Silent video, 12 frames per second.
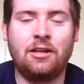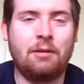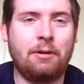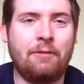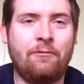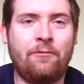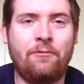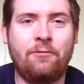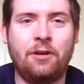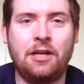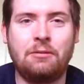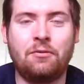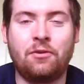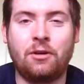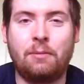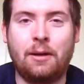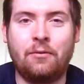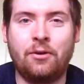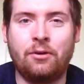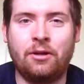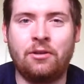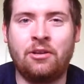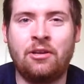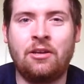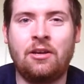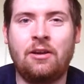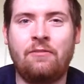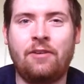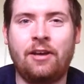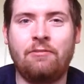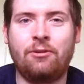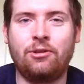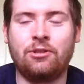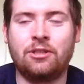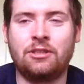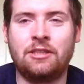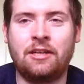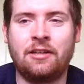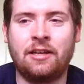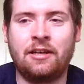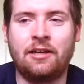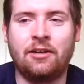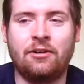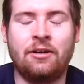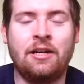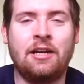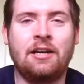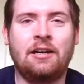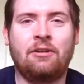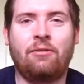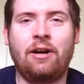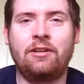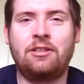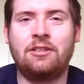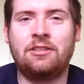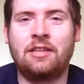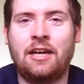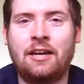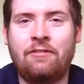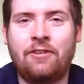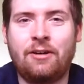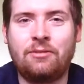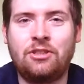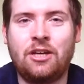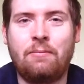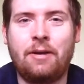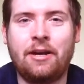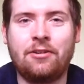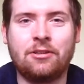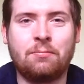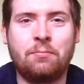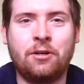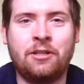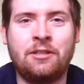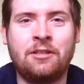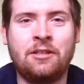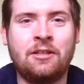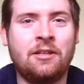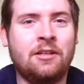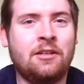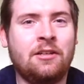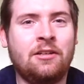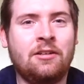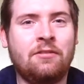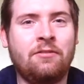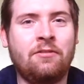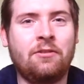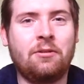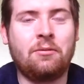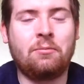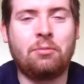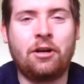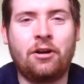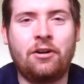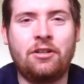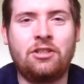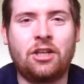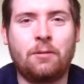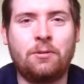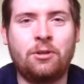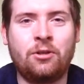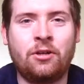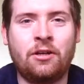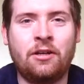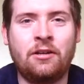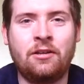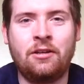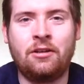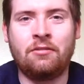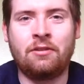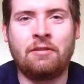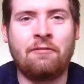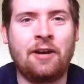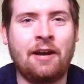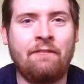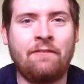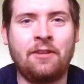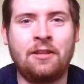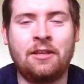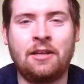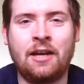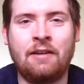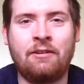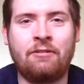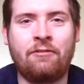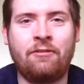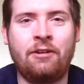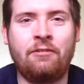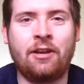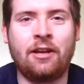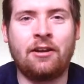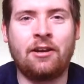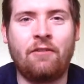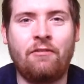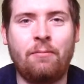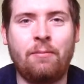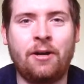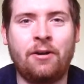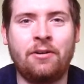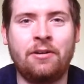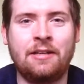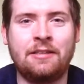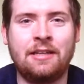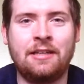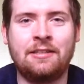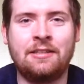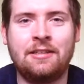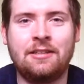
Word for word: about three days before the pay per view, and finally Russo just said like, you know, why don't you just have um, Shawn Michaels put Bret Hart in a sharpshooter, you know, have have the referee like call for a bell, and that's it.